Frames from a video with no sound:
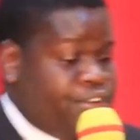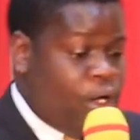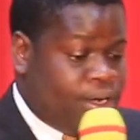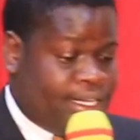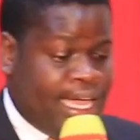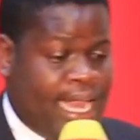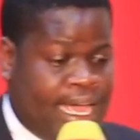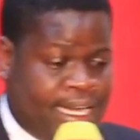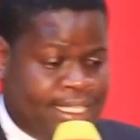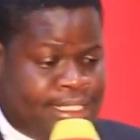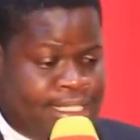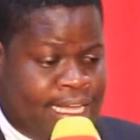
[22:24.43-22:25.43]
If I would get
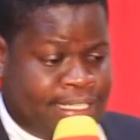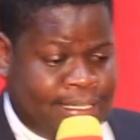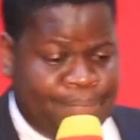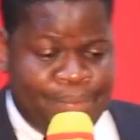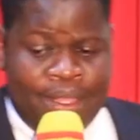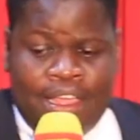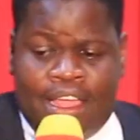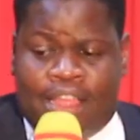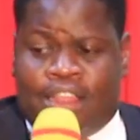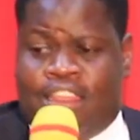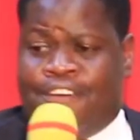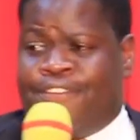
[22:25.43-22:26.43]
arrested,
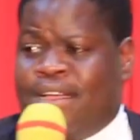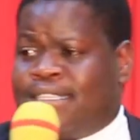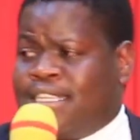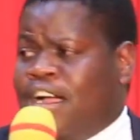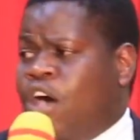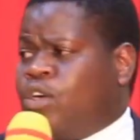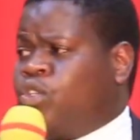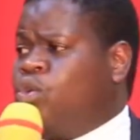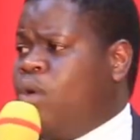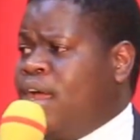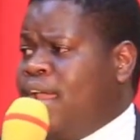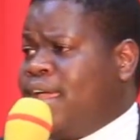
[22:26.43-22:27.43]
the first thing I'll
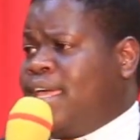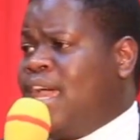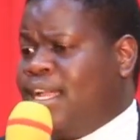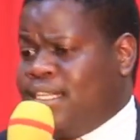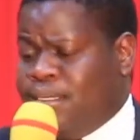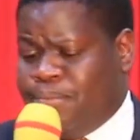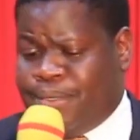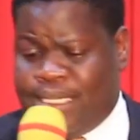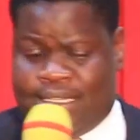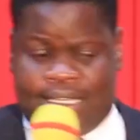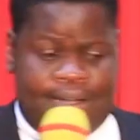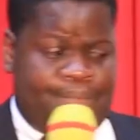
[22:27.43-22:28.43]
do when I get in
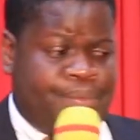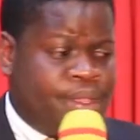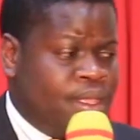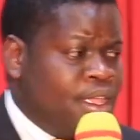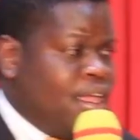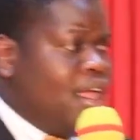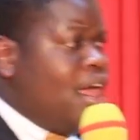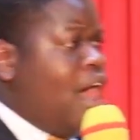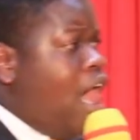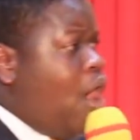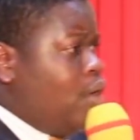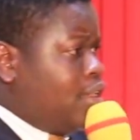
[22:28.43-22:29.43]
prison,
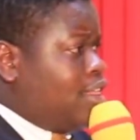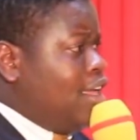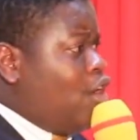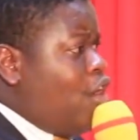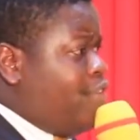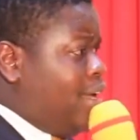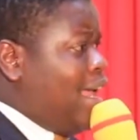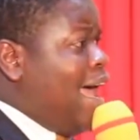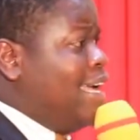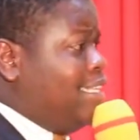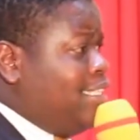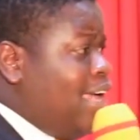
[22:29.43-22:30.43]
I will think of an
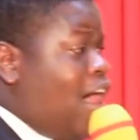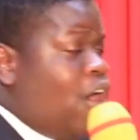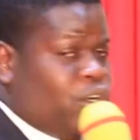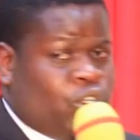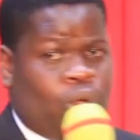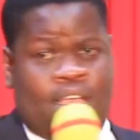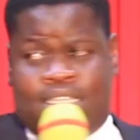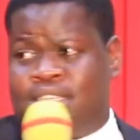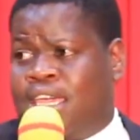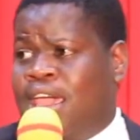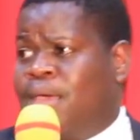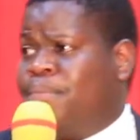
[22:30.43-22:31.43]
idea how to
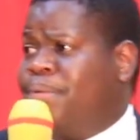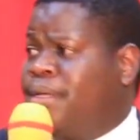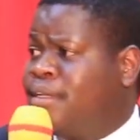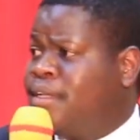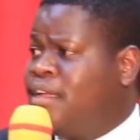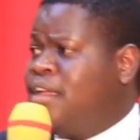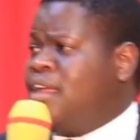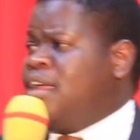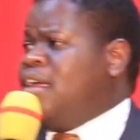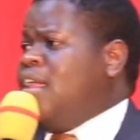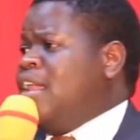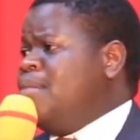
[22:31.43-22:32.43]
escape.
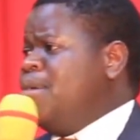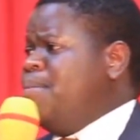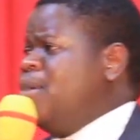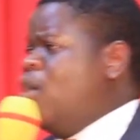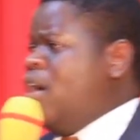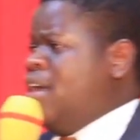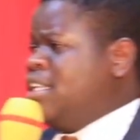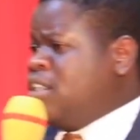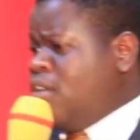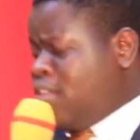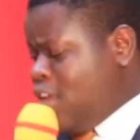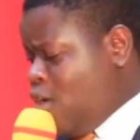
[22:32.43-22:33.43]
Let me be
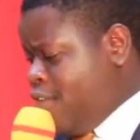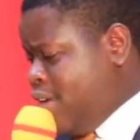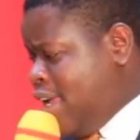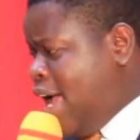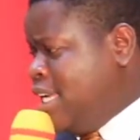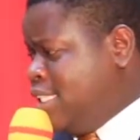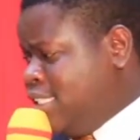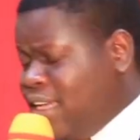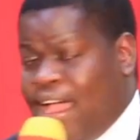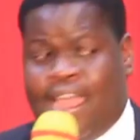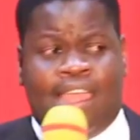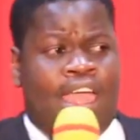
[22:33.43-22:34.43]
honest. I'll think of an
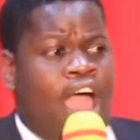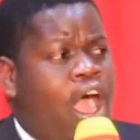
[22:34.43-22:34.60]
idea.